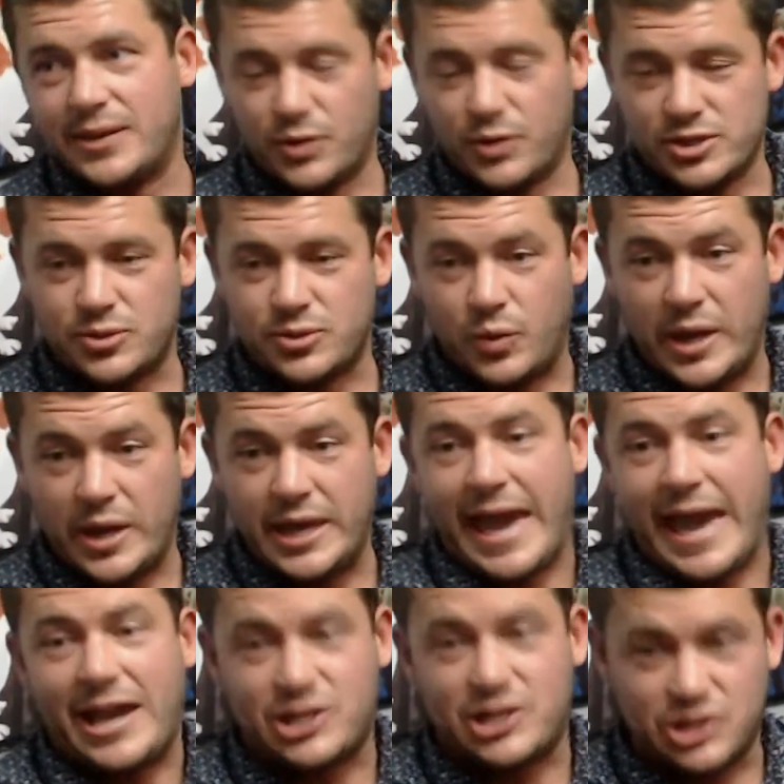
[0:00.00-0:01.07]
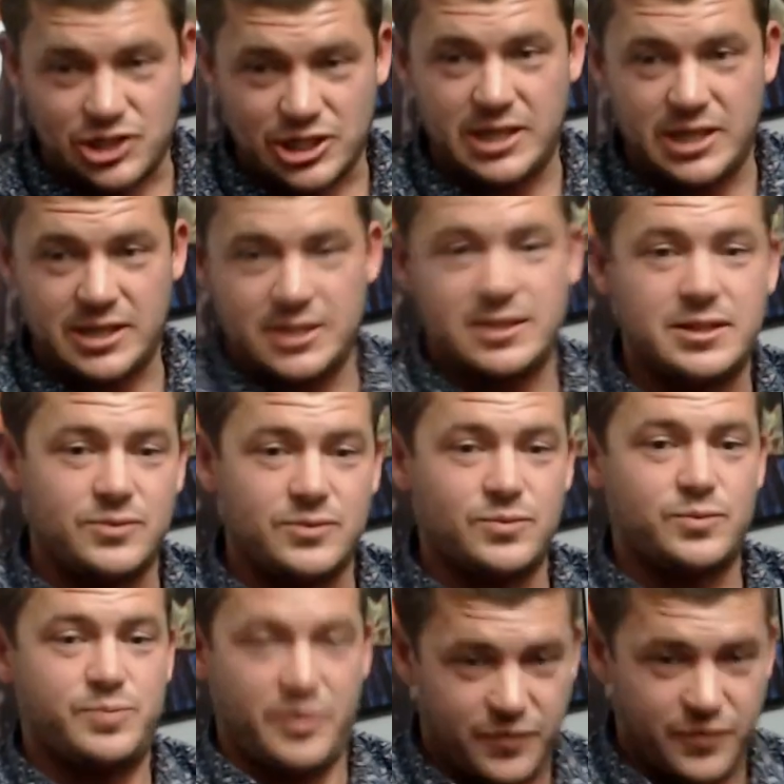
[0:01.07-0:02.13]
It was the week actually
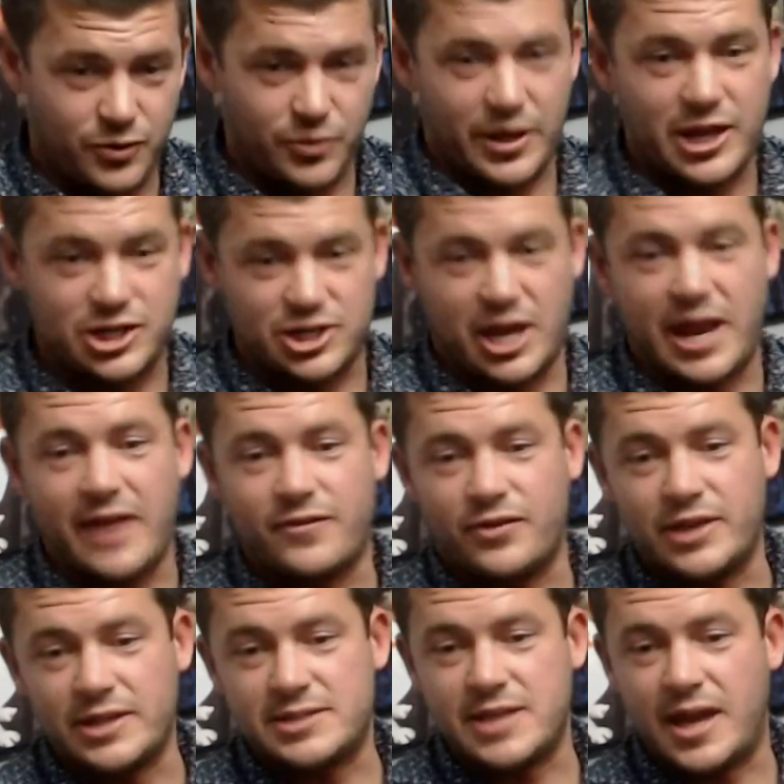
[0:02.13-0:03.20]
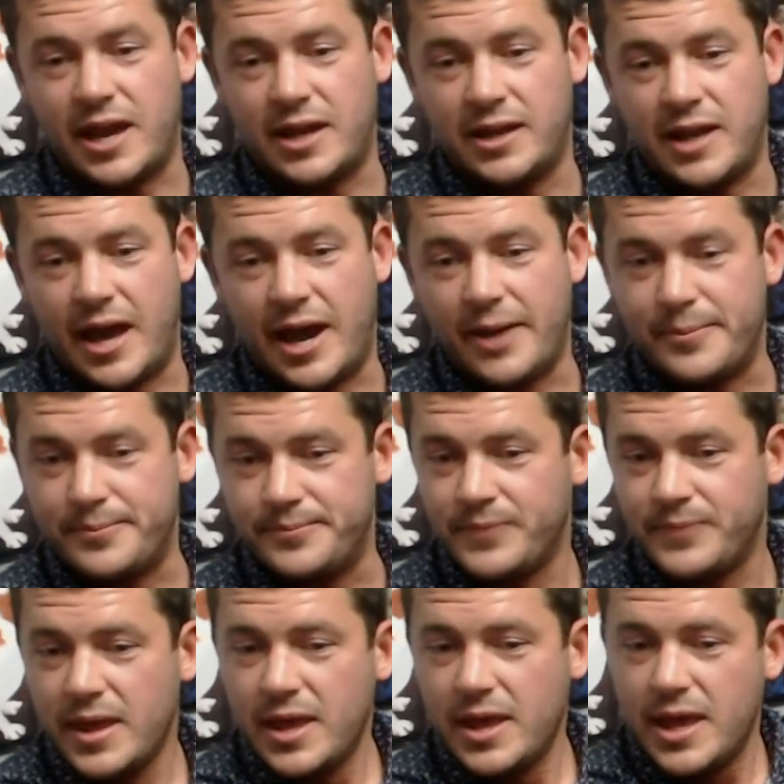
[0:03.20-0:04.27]
before they shut everything down.